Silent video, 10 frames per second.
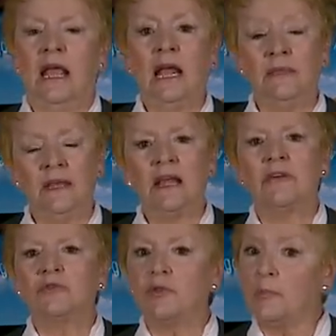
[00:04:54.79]
And then
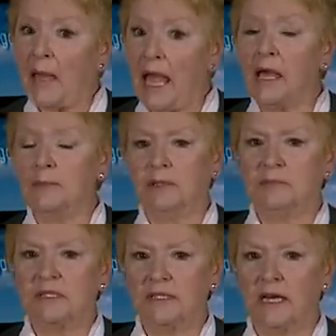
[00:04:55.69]
after the
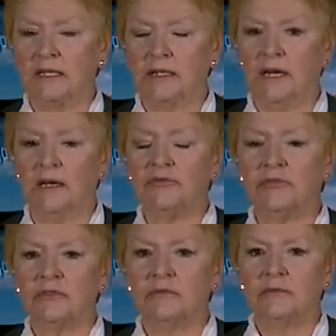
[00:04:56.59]
pablum's not
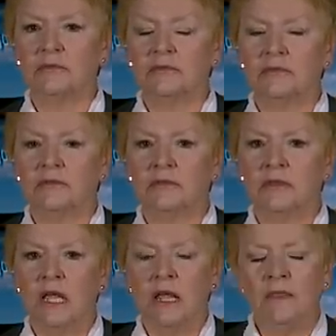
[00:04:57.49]
enough,
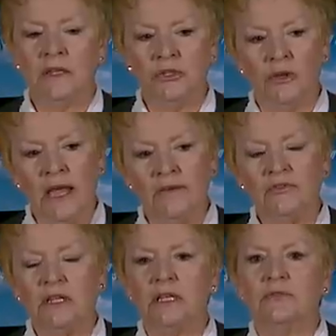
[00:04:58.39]
then you'll
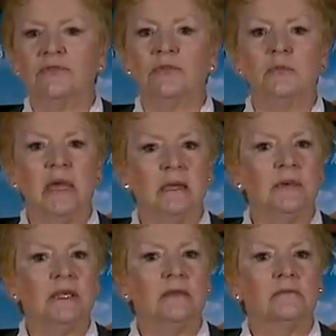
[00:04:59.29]
have to give the
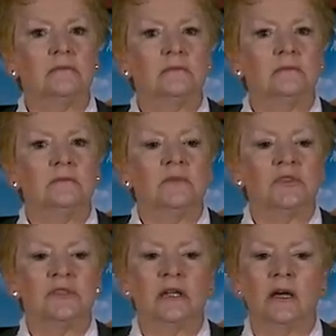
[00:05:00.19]
baby
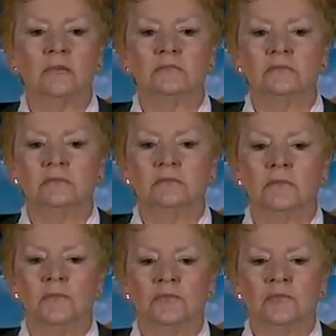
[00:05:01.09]
some
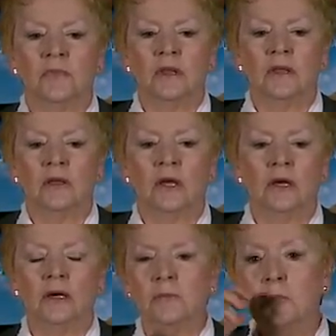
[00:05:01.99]

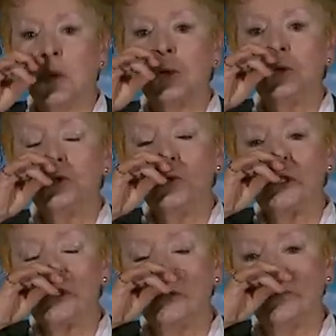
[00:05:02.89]
more
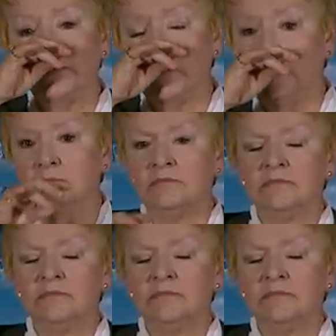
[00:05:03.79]
nutritional food.